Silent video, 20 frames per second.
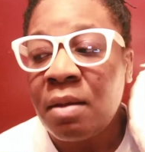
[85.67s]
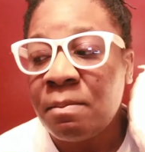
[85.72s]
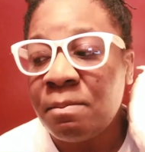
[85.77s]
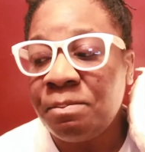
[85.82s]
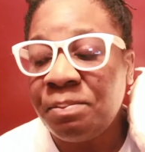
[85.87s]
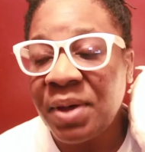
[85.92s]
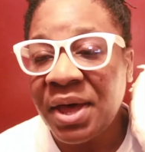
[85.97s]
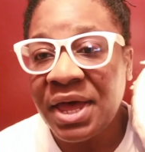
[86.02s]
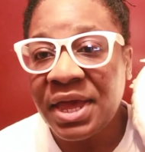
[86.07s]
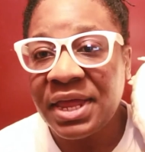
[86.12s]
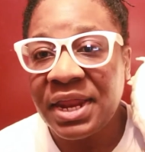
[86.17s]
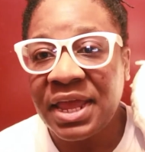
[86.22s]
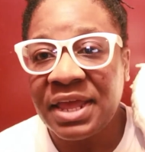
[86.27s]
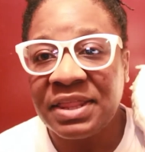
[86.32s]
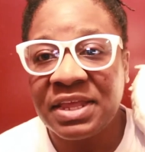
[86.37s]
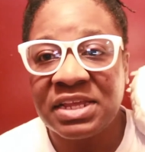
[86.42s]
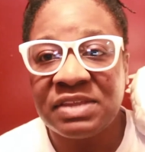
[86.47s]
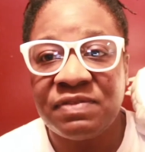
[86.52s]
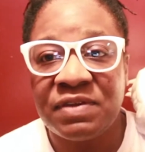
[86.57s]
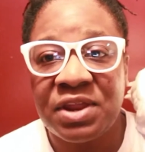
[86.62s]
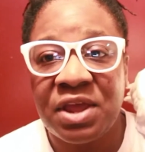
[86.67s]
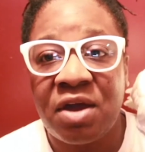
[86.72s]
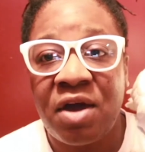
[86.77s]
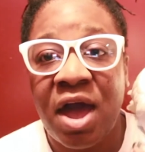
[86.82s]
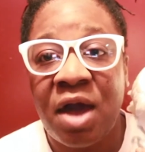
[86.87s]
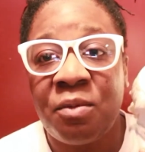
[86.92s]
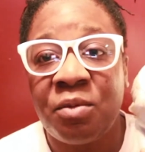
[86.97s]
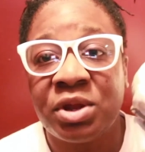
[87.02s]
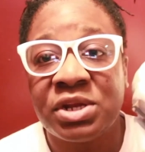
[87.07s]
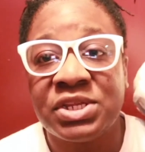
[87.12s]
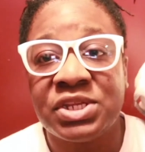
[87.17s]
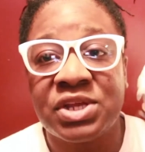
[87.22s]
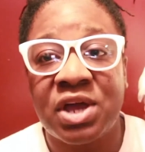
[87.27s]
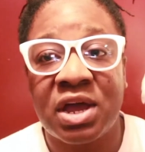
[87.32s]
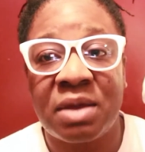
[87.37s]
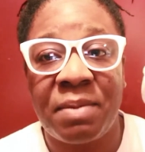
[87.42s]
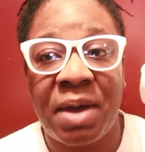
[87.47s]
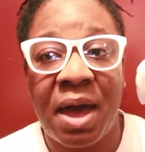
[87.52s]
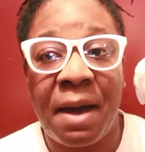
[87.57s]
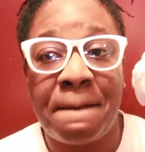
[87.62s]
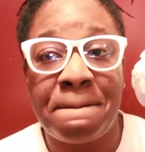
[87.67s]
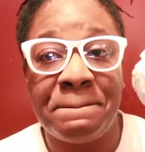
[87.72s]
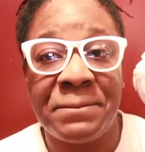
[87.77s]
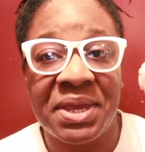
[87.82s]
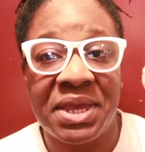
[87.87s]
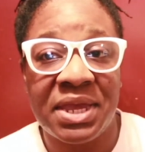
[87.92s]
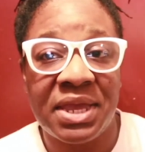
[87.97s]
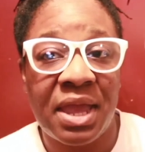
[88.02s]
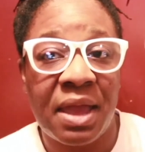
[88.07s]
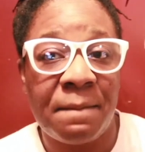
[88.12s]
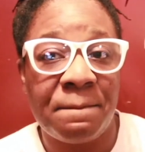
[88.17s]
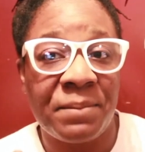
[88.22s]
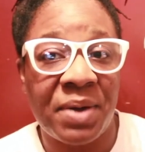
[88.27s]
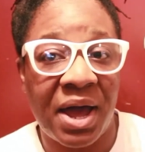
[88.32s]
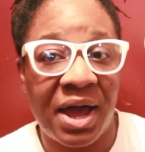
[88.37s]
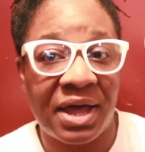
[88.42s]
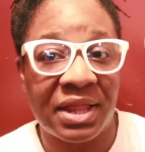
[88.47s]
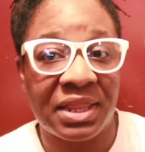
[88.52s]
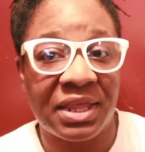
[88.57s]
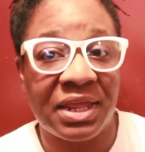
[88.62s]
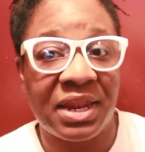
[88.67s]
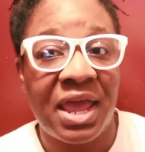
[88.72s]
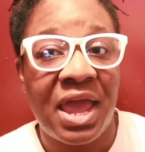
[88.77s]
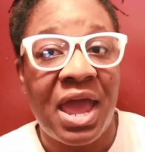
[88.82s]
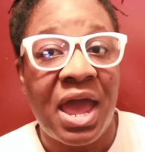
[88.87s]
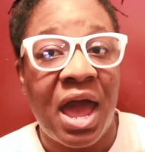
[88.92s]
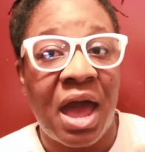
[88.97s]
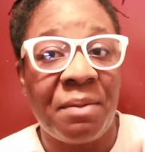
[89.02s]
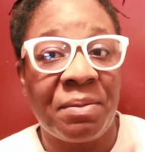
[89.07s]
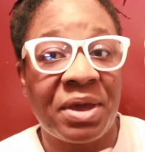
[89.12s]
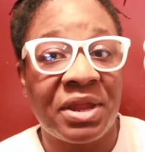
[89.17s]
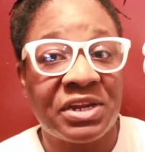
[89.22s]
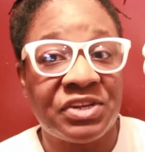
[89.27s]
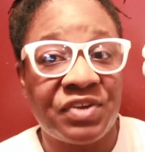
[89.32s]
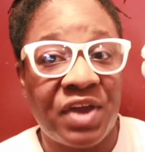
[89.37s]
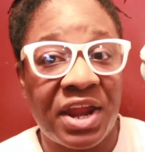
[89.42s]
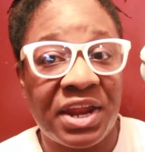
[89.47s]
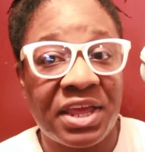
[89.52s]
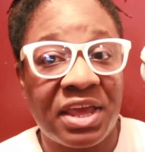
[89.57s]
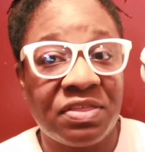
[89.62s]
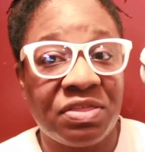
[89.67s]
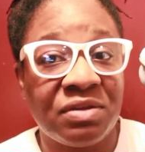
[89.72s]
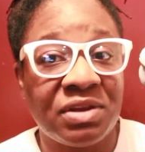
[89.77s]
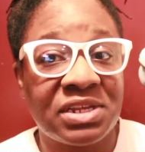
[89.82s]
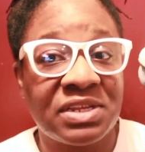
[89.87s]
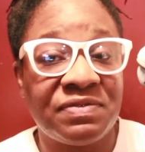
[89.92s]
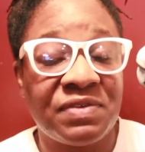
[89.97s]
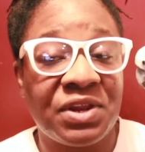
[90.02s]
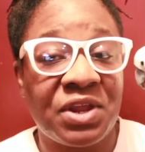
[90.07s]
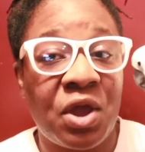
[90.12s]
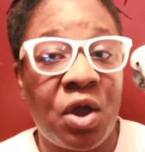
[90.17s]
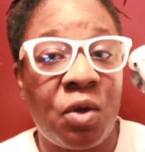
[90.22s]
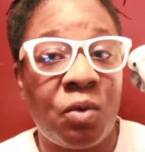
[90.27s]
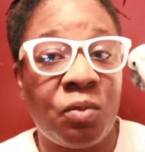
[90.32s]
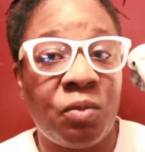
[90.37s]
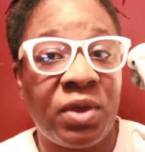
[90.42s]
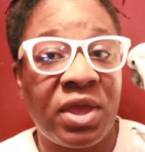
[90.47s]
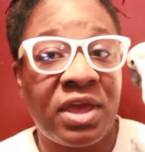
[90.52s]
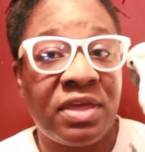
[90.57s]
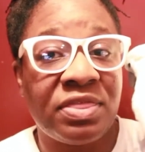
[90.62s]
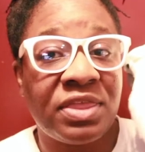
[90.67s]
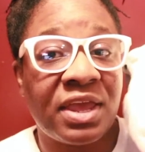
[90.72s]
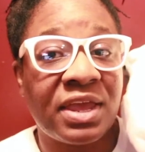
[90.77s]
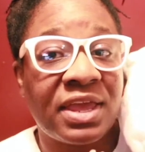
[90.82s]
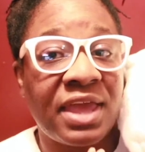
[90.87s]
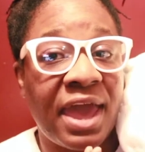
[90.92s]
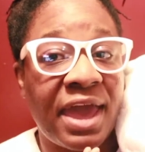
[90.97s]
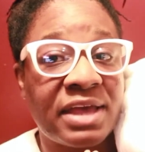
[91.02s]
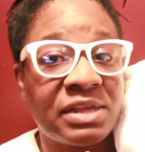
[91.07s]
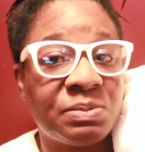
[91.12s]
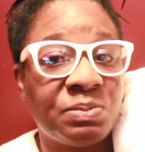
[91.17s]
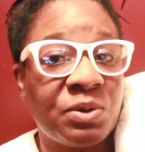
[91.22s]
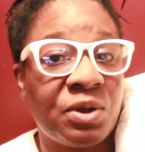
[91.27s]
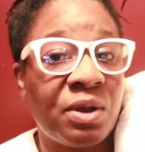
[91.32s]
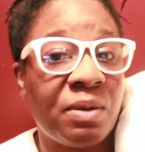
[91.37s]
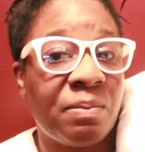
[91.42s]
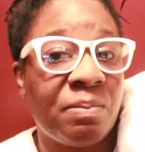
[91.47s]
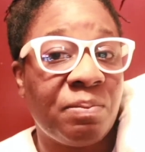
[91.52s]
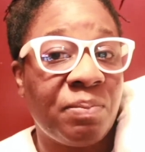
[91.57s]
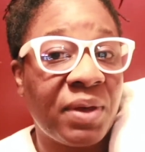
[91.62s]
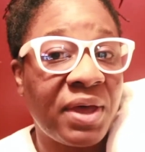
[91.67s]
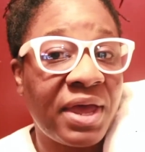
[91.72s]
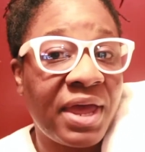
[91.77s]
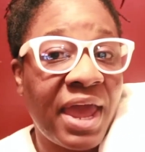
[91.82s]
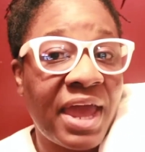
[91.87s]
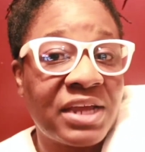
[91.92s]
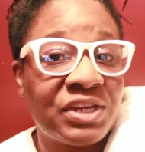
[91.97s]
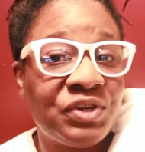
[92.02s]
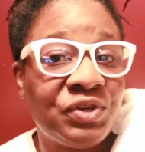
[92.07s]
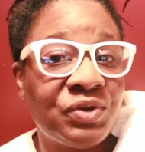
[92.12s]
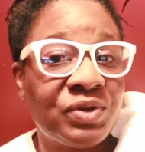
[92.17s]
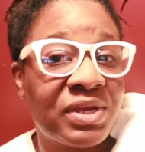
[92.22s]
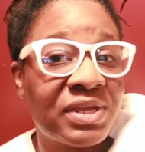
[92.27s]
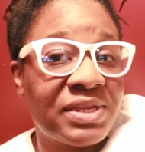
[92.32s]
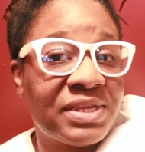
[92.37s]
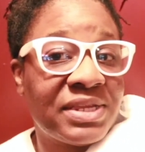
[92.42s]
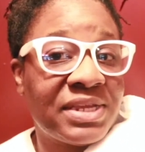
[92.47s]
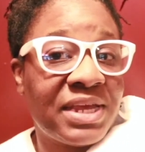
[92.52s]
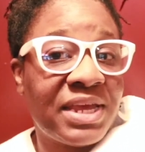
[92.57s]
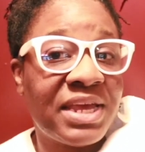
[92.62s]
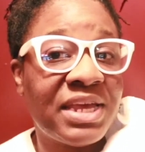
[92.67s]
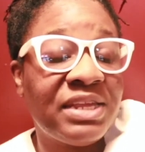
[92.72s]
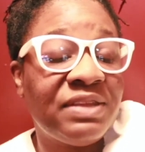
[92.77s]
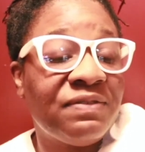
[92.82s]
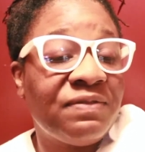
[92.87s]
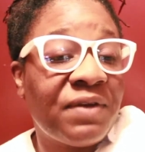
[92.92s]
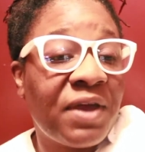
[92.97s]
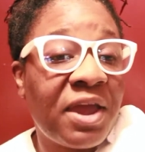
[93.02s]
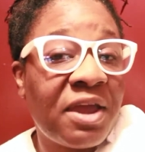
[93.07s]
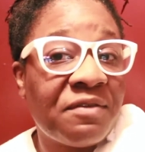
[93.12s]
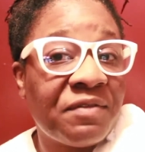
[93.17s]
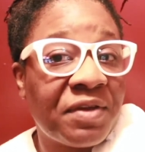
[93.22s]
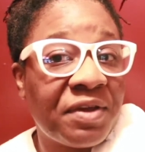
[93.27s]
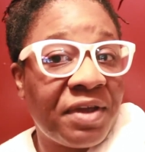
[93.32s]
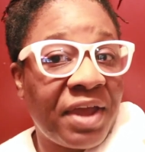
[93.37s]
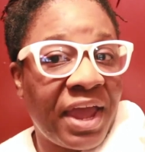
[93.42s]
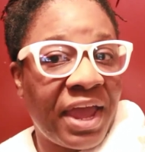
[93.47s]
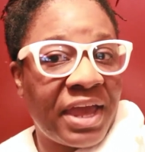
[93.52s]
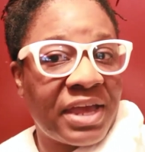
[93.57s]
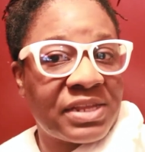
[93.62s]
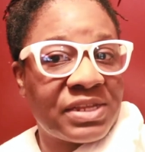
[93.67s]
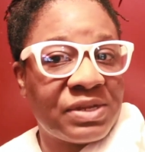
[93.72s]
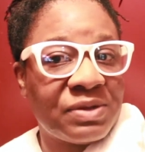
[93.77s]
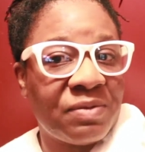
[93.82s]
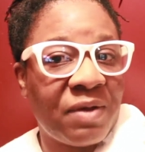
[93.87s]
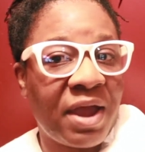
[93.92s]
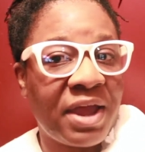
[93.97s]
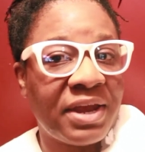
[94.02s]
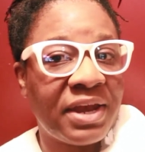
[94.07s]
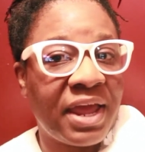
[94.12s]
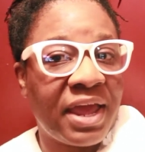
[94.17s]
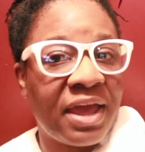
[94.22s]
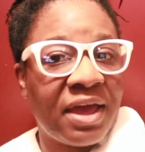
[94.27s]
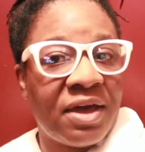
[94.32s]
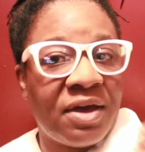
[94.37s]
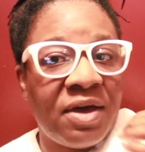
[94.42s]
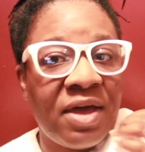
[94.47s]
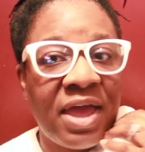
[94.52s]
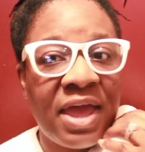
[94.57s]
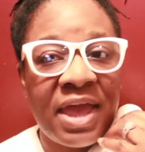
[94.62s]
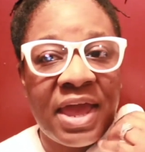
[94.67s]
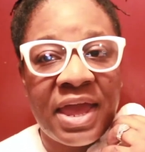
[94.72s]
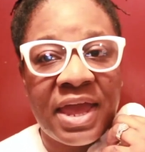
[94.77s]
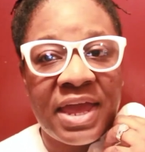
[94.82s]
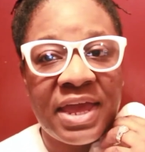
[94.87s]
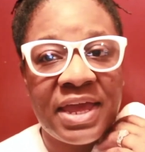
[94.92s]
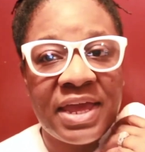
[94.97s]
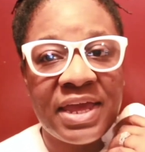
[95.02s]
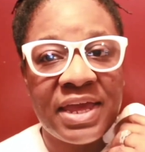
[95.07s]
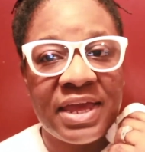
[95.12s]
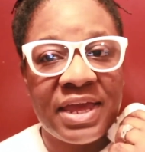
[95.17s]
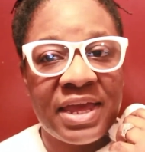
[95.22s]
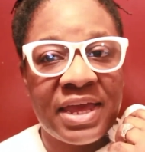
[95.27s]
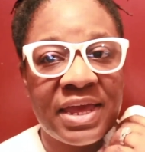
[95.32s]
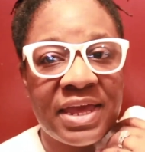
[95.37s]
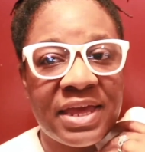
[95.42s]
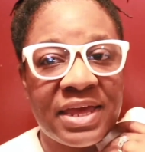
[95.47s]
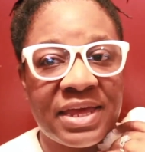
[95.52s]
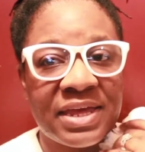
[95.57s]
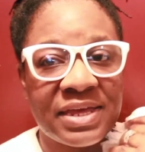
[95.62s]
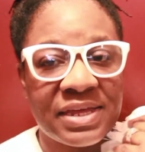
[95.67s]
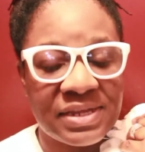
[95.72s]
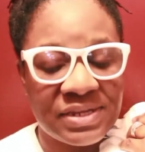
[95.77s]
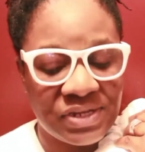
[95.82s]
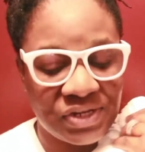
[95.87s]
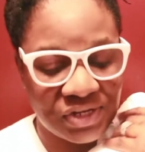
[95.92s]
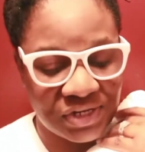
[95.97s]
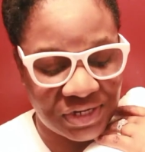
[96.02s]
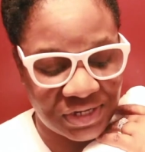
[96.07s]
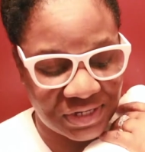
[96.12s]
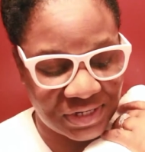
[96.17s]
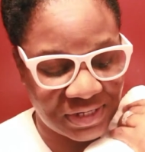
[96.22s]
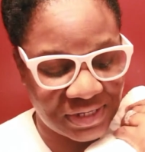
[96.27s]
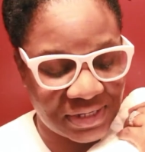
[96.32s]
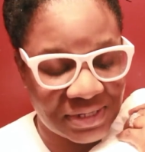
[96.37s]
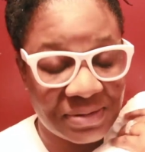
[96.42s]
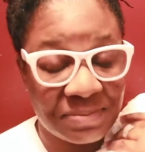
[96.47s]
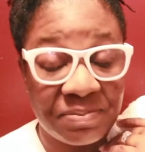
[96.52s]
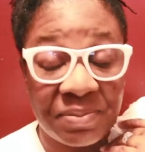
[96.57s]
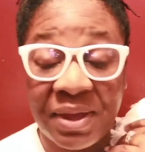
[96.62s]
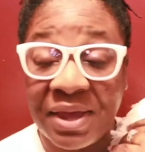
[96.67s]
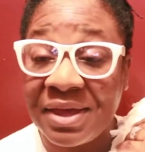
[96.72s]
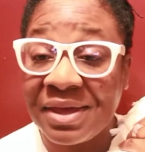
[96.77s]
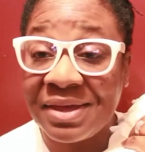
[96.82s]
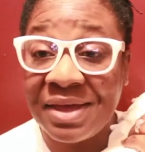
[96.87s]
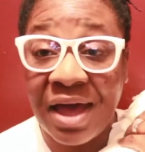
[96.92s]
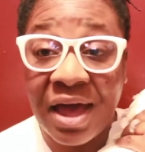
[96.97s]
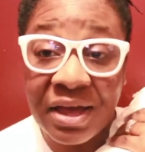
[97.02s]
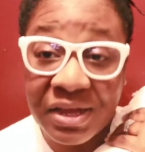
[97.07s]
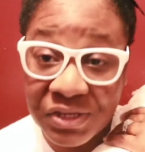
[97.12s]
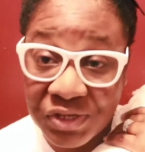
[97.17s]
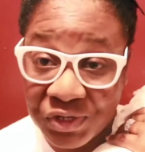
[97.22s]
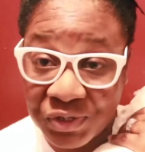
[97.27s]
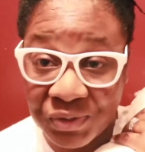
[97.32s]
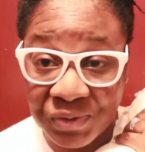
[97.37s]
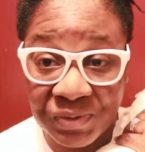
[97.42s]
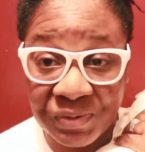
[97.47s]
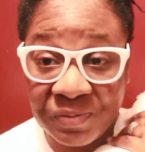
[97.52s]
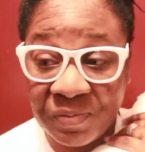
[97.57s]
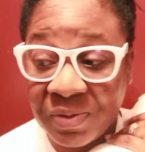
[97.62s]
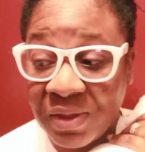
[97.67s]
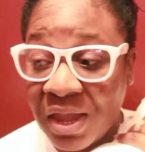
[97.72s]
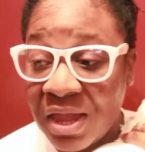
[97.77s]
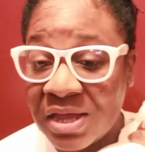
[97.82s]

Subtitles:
But in this video, I want to talk about bee pollen. I'm going to try to get through this video with Casper, but as you can see, he's very antsy right now. He is just being a cockatoo.